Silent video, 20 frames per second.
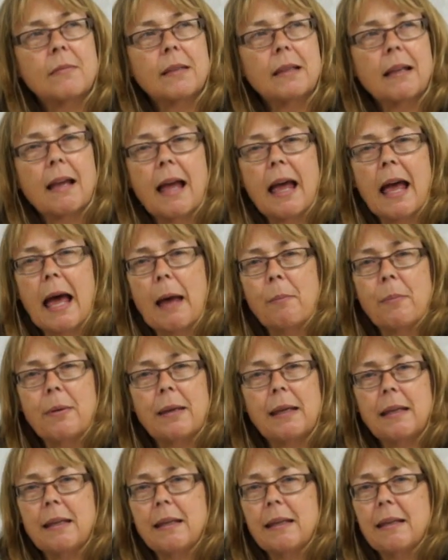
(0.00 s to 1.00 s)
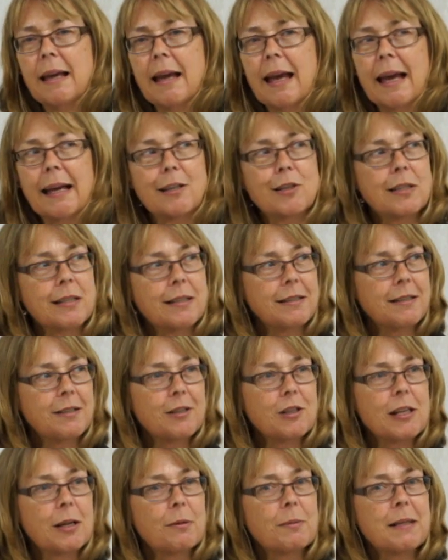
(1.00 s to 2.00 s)
a happy accident,
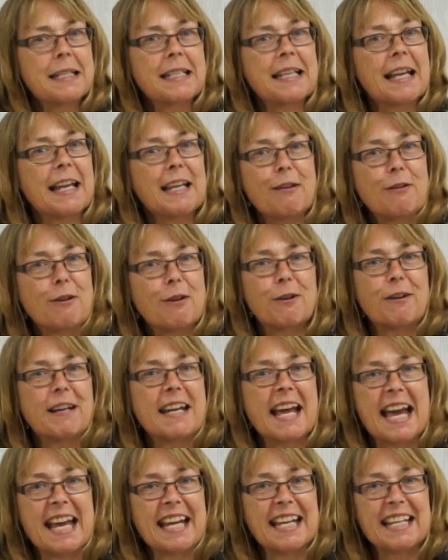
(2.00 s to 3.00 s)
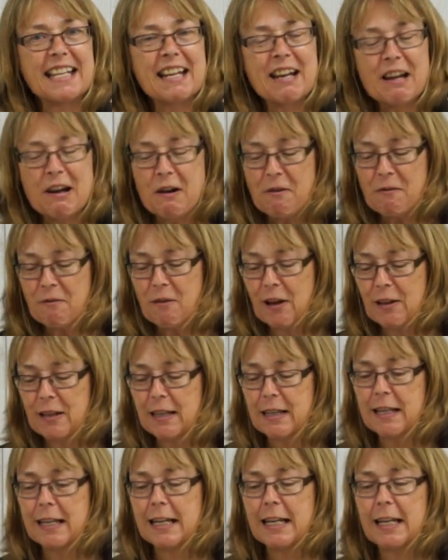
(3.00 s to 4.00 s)
shall we say, you create, rather
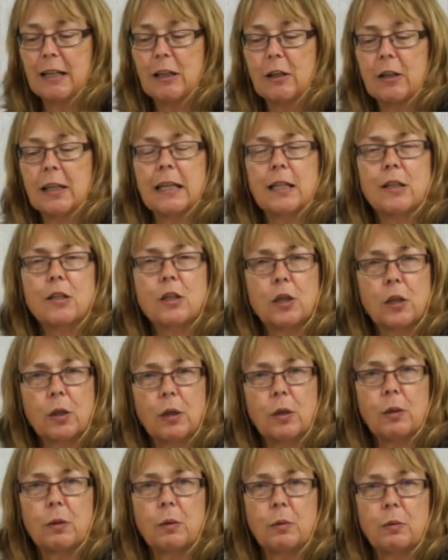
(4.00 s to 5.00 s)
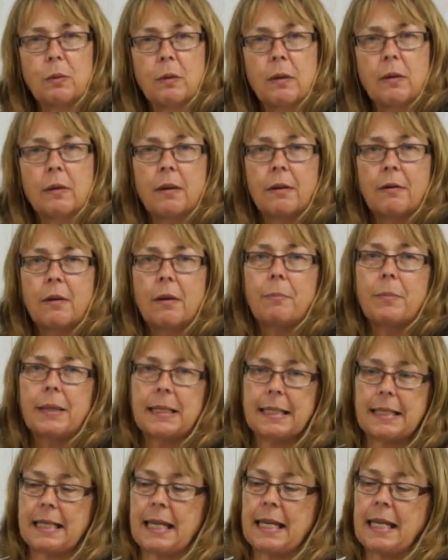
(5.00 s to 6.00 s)
than it looking too
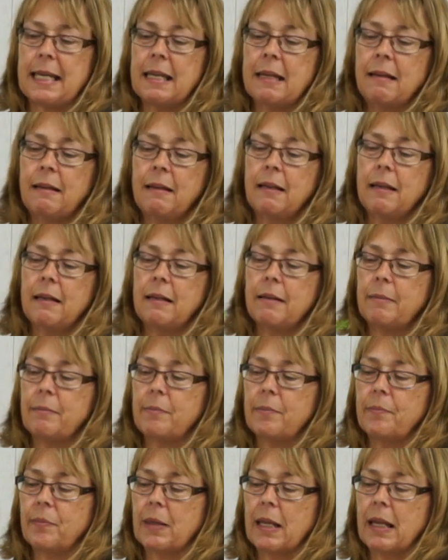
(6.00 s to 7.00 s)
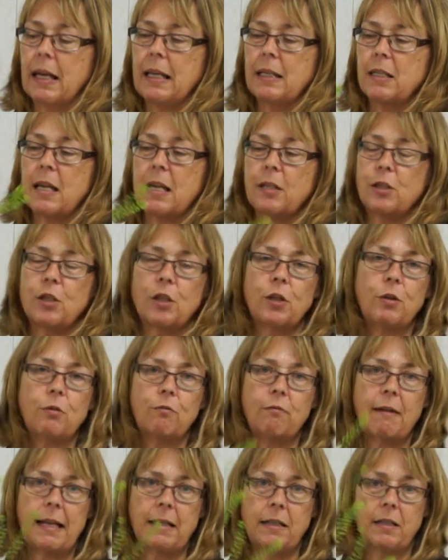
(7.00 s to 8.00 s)
busy and too
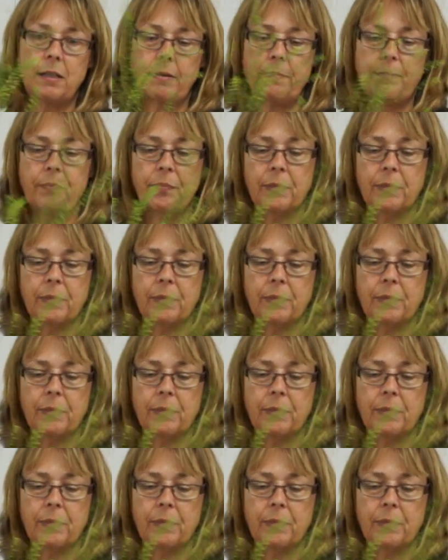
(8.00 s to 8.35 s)
random.